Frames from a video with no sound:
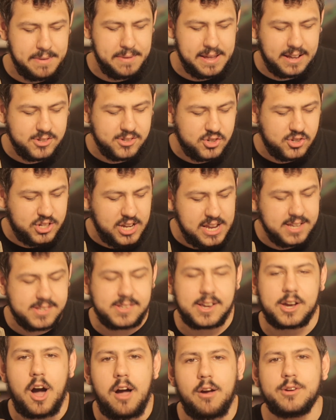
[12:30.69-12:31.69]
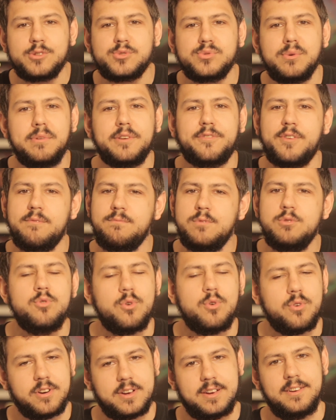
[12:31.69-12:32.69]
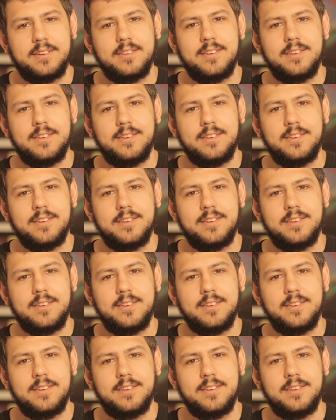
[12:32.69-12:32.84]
Because she is a congresswoman from New York.